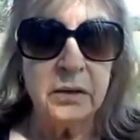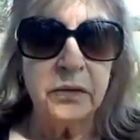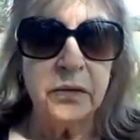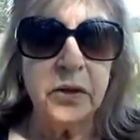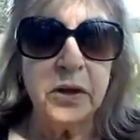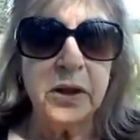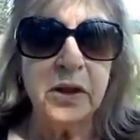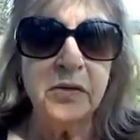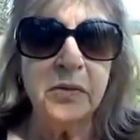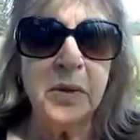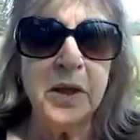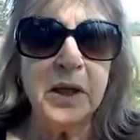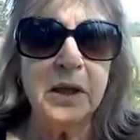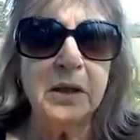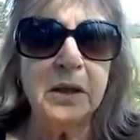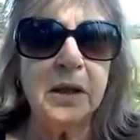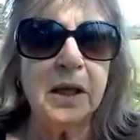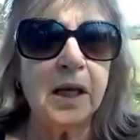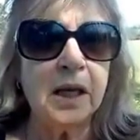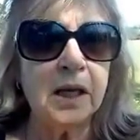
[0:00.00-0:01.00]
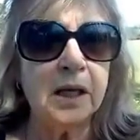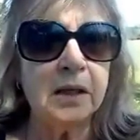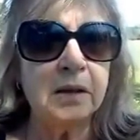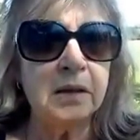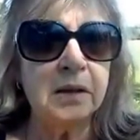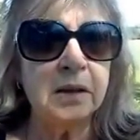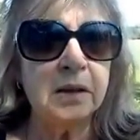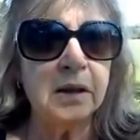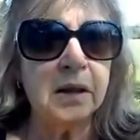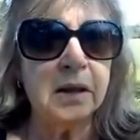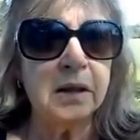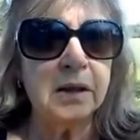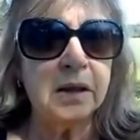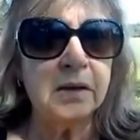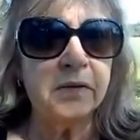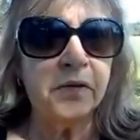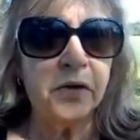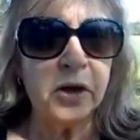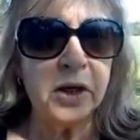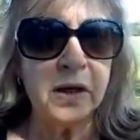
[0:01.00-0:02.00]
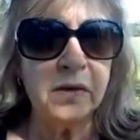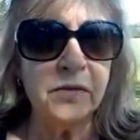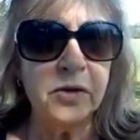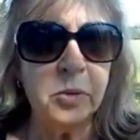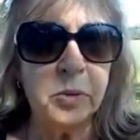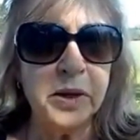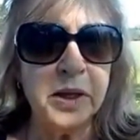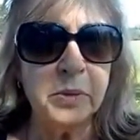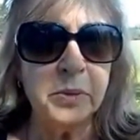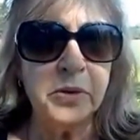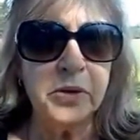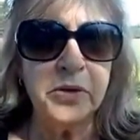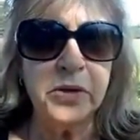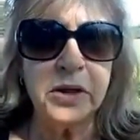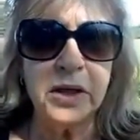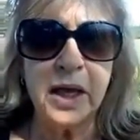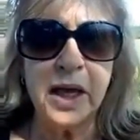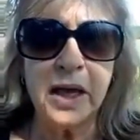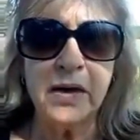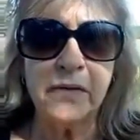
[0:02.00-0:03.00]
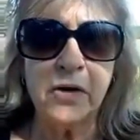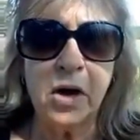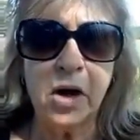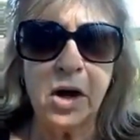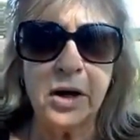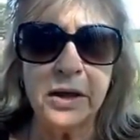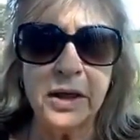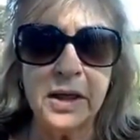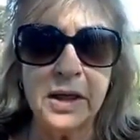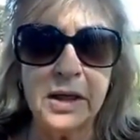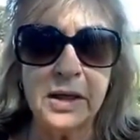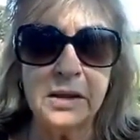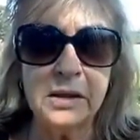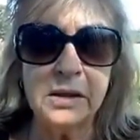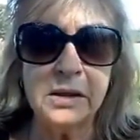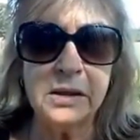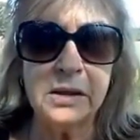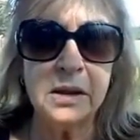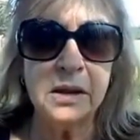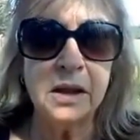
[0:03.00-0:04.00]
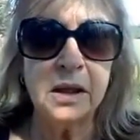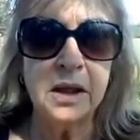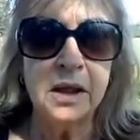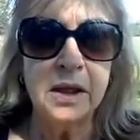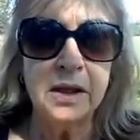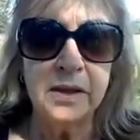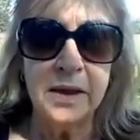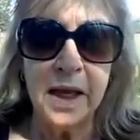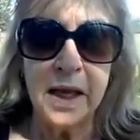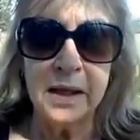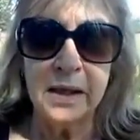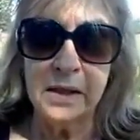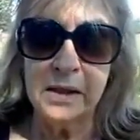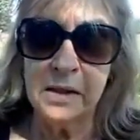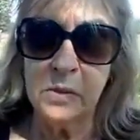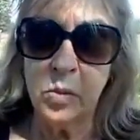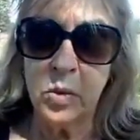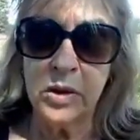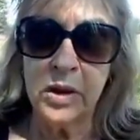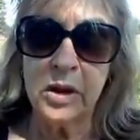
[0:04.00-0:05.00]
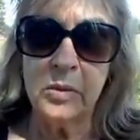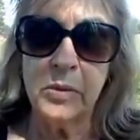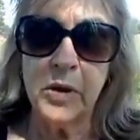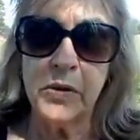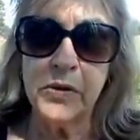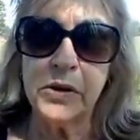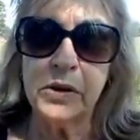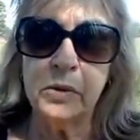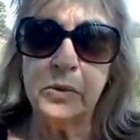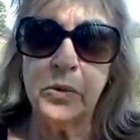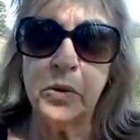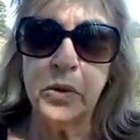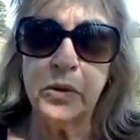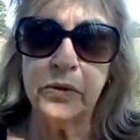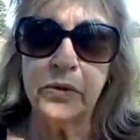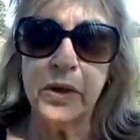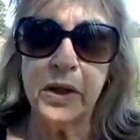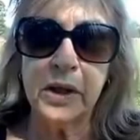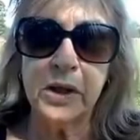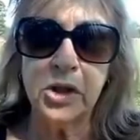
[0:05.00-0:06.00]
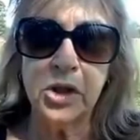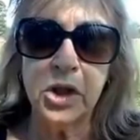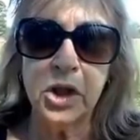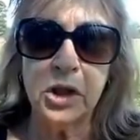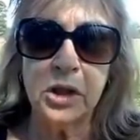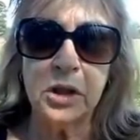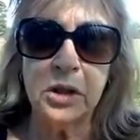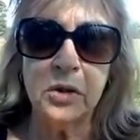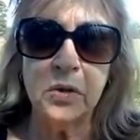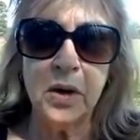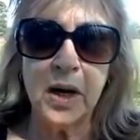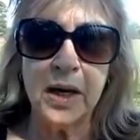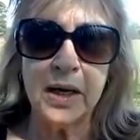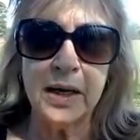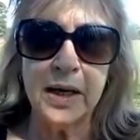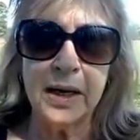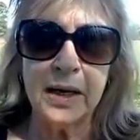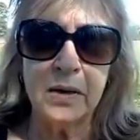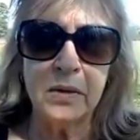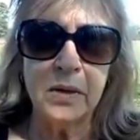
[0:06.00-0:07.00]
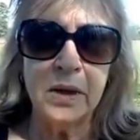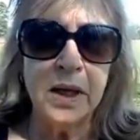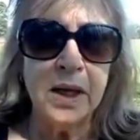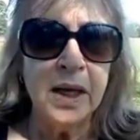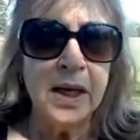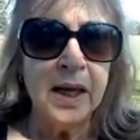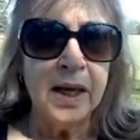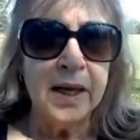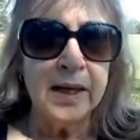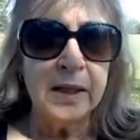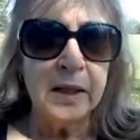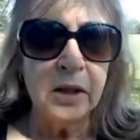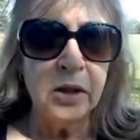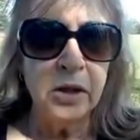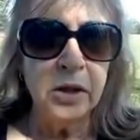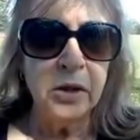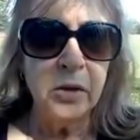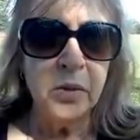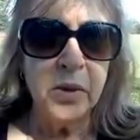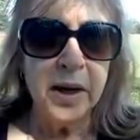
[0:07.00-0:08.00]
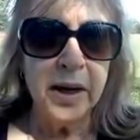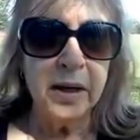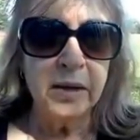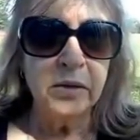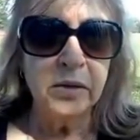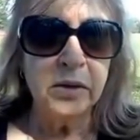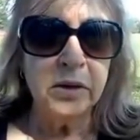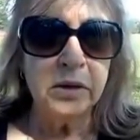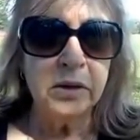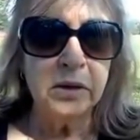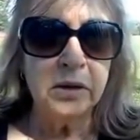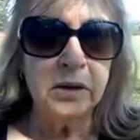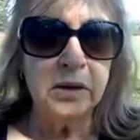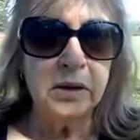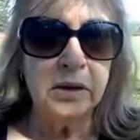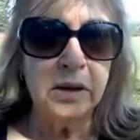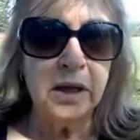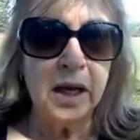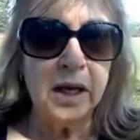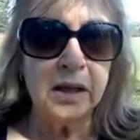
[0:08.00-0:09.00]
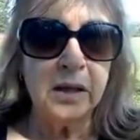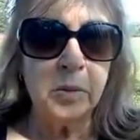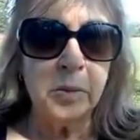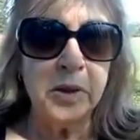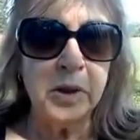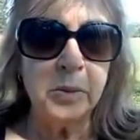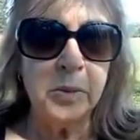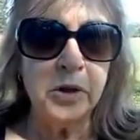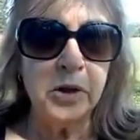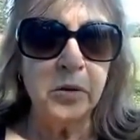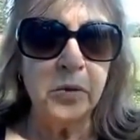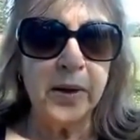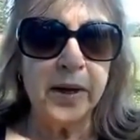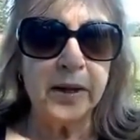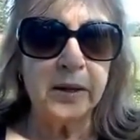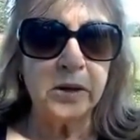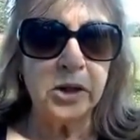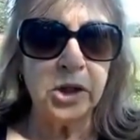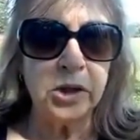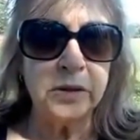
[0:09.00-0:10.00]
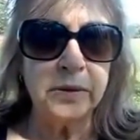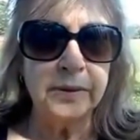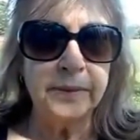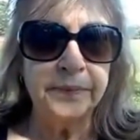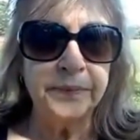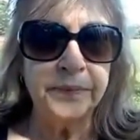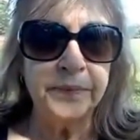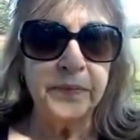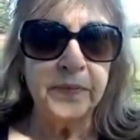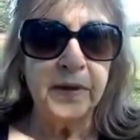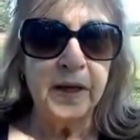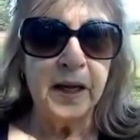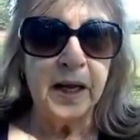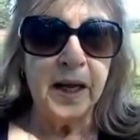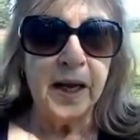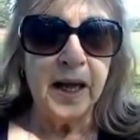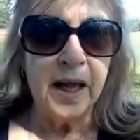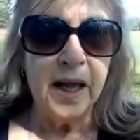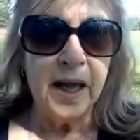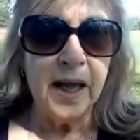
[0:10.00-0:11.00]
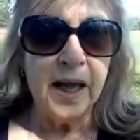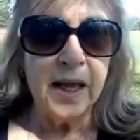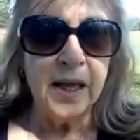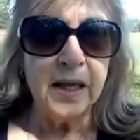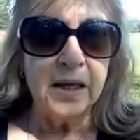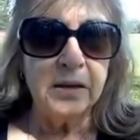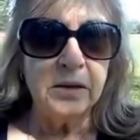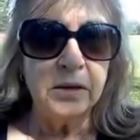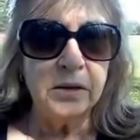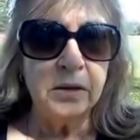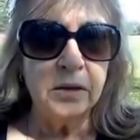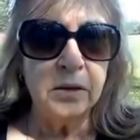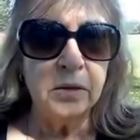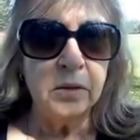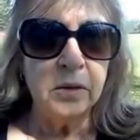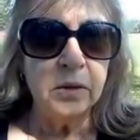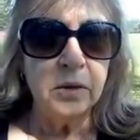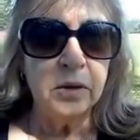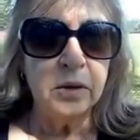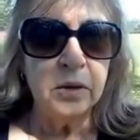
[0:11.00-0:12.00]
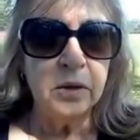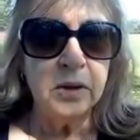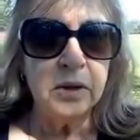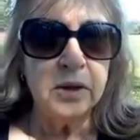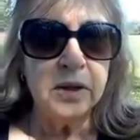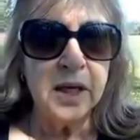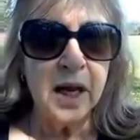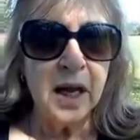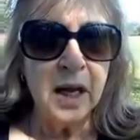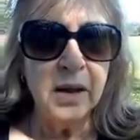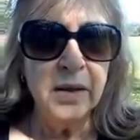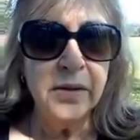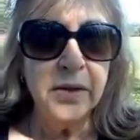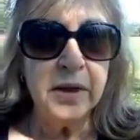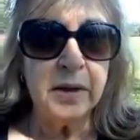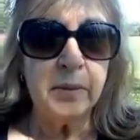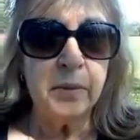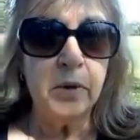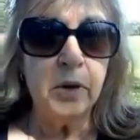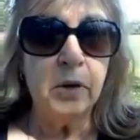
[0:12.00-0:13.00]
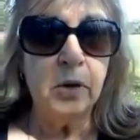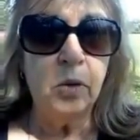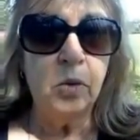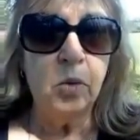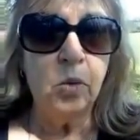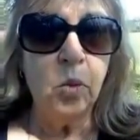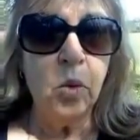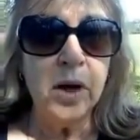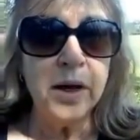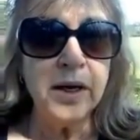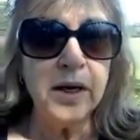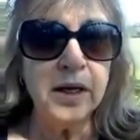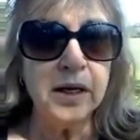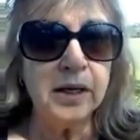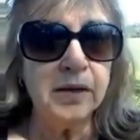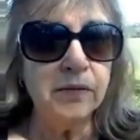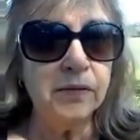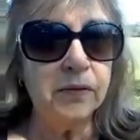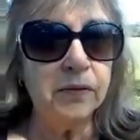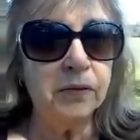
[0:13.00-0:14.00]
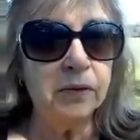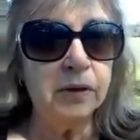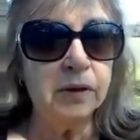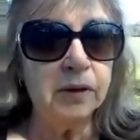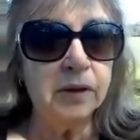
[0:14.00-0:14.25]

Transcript: forgive me, and forgive the people that you have aught against. That is one of the most important things you can do right now. And to look around at the people around you and tell them, what if